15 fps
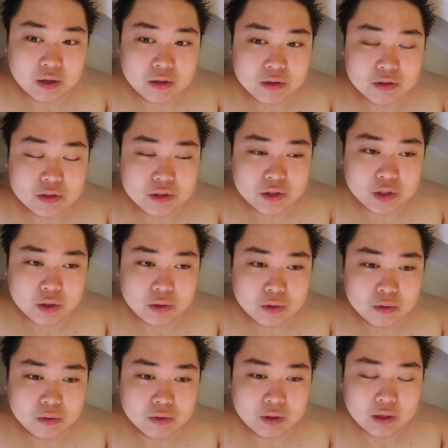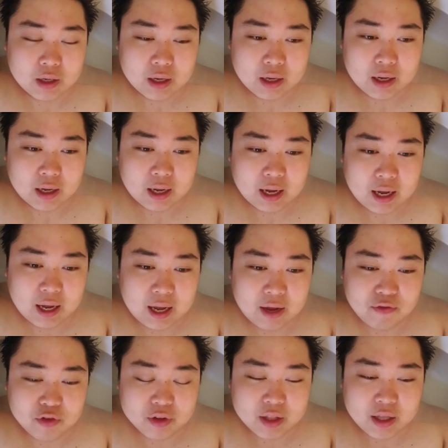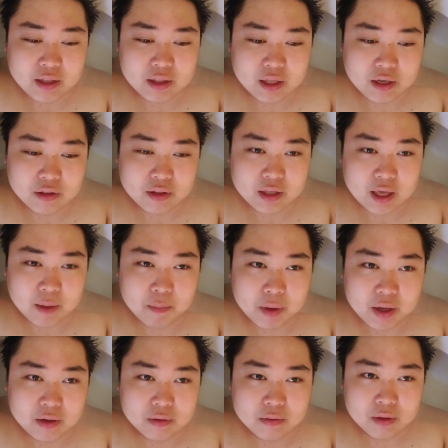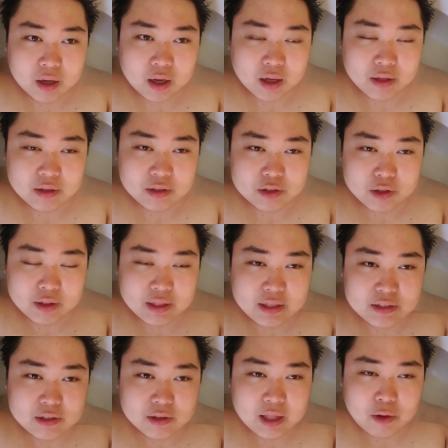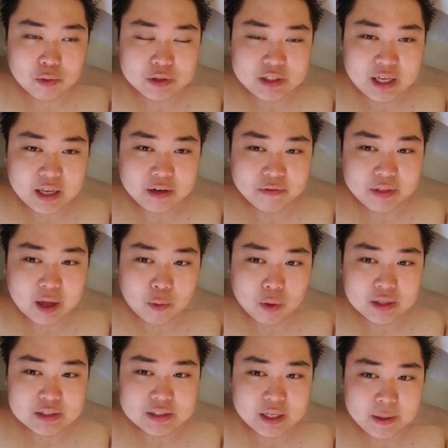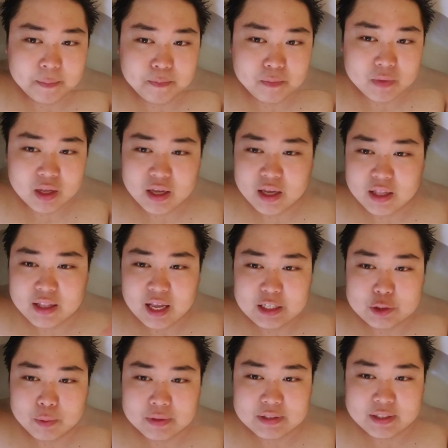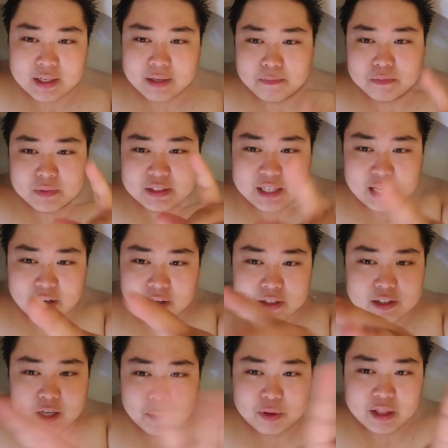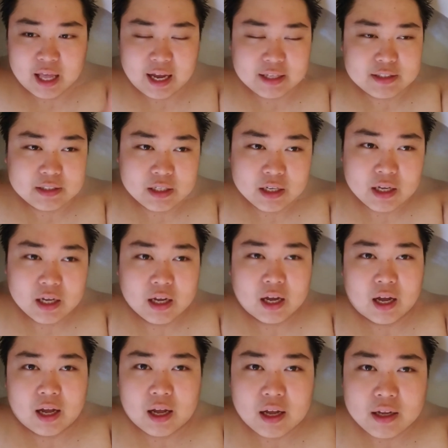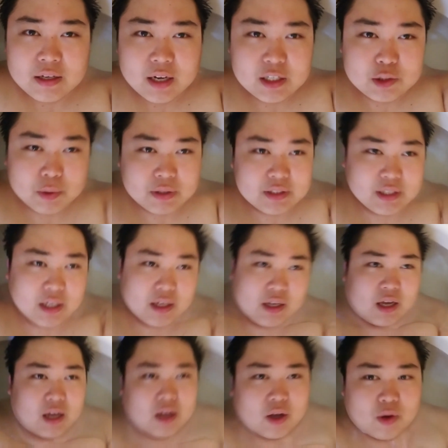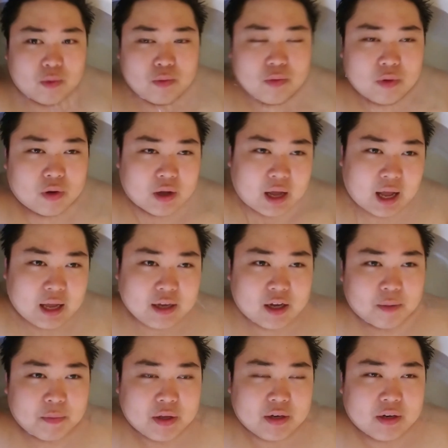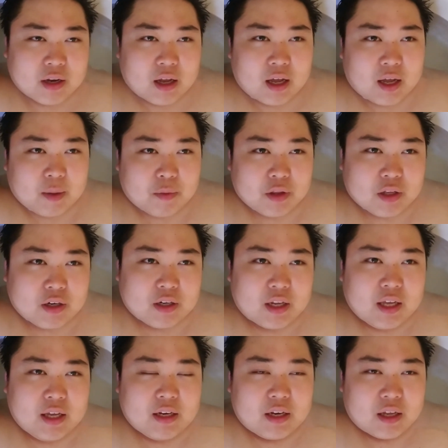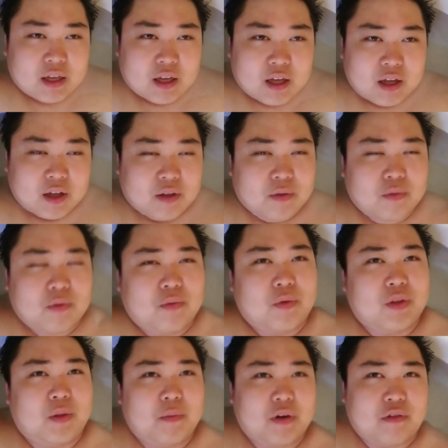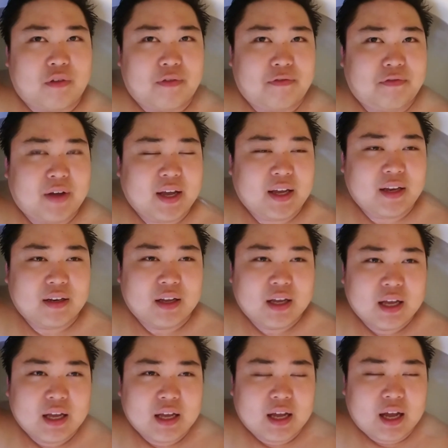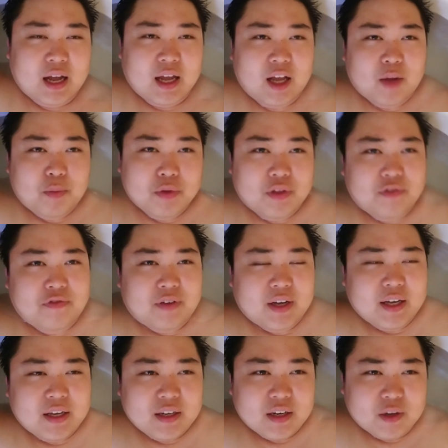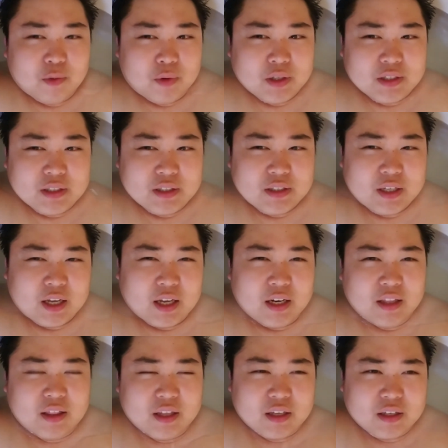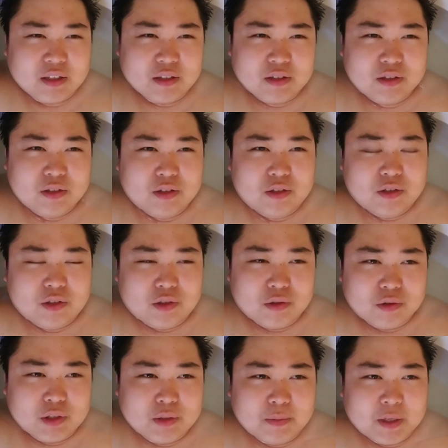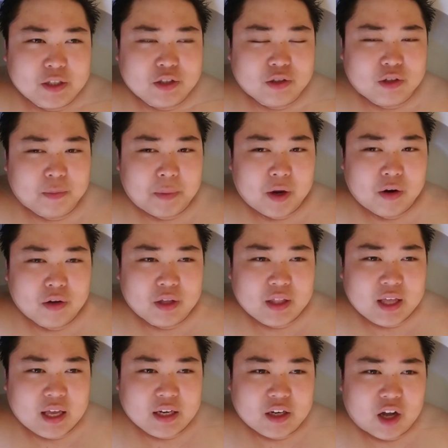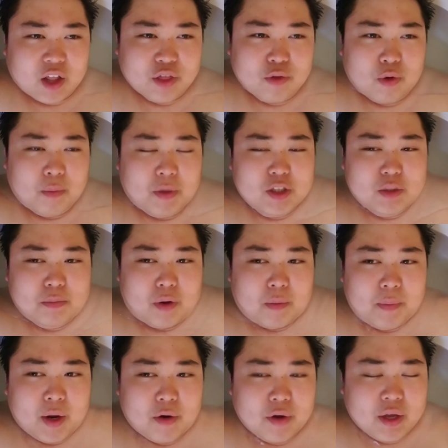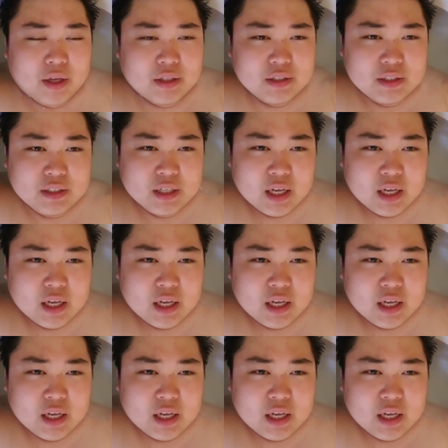So after that, late in the campaign, so that was the end of that Wednesday. Next Wednesday, Saturday's coming last. Next Wednesday, I come in, I'm a little late. We're in the middle of a fight. I help with the fight. It wasn't anything too special. Apparently they had gone through a bunch of barbarians.